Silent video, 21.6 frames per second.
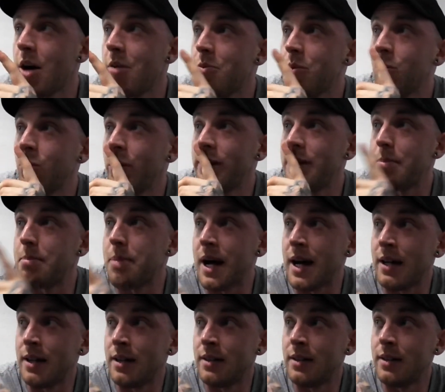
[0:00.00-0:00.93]
With the
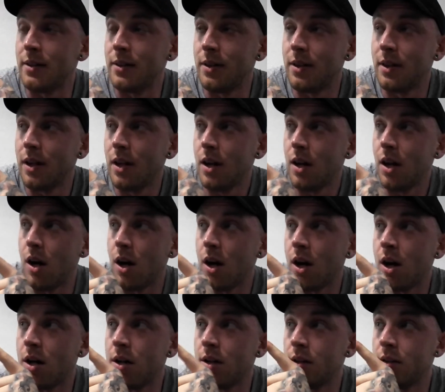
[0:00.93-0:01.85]
band
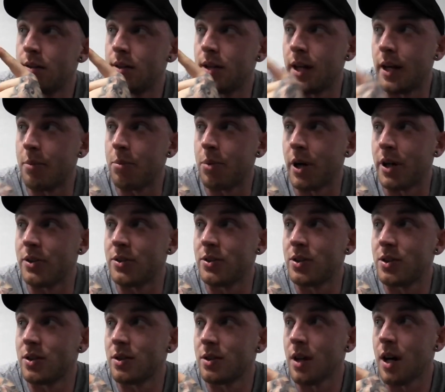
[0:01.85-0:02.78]
on the leg press,
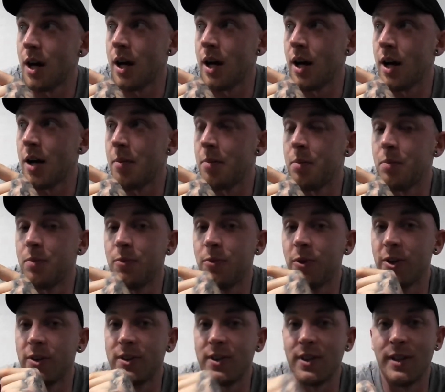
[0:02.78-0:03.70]

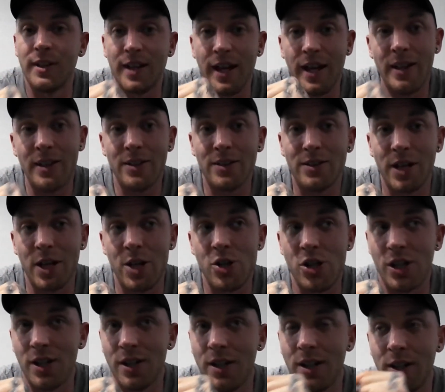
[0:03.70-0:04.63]
for today's
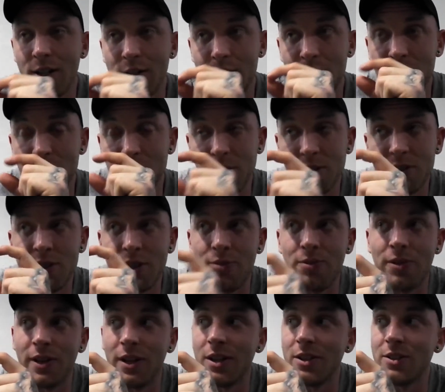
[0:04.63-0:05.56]
session, it
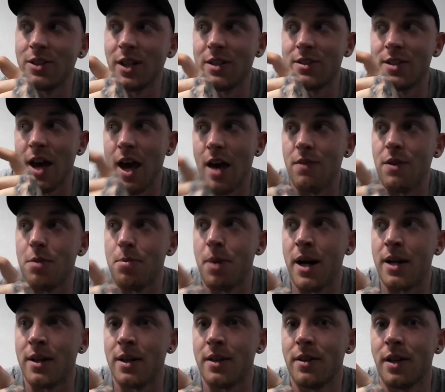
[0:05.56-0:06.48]
specifically says heavy
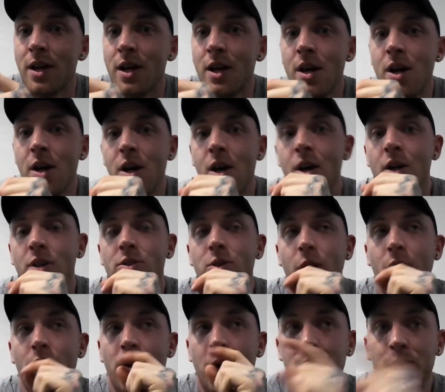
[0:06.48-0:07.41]
banded. So
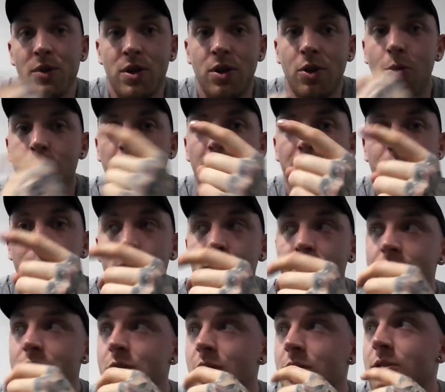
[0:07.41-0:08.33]
I wrap two
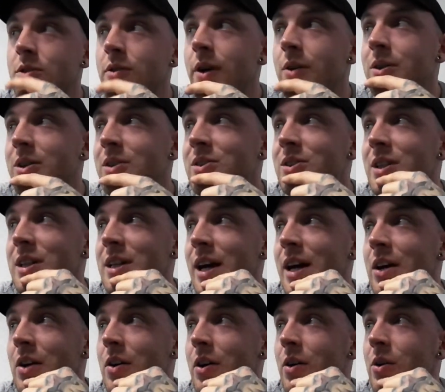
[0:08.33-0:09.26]
blues just around the seat
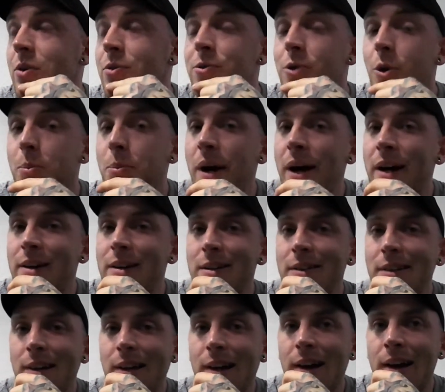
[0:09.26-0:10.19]
and around the foot pad.
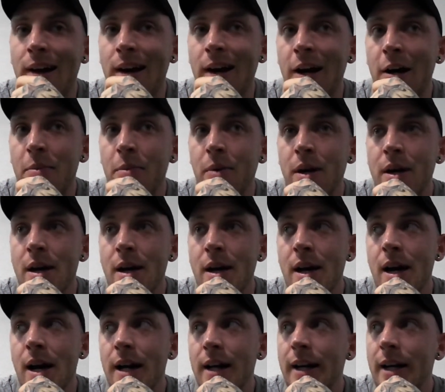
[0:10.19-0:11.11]

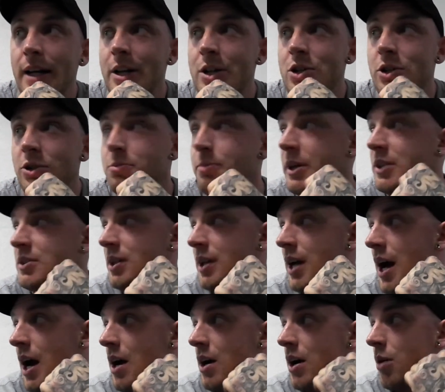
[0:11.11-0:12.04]
And again, it just makes it
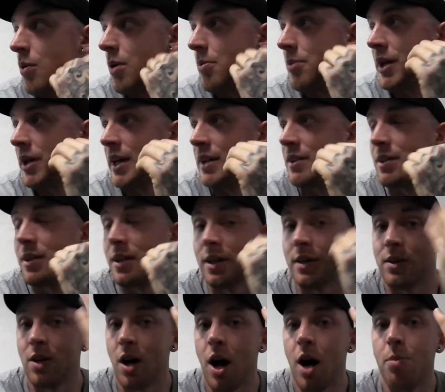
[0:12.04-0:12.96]
harder when we get to the
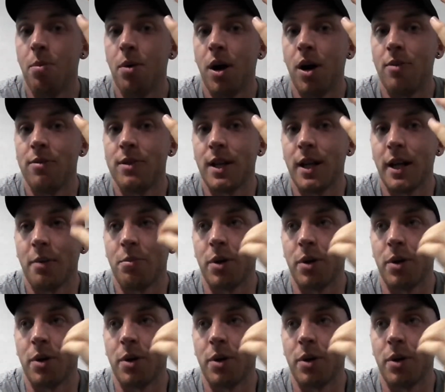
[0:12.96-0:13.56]
top of the leg.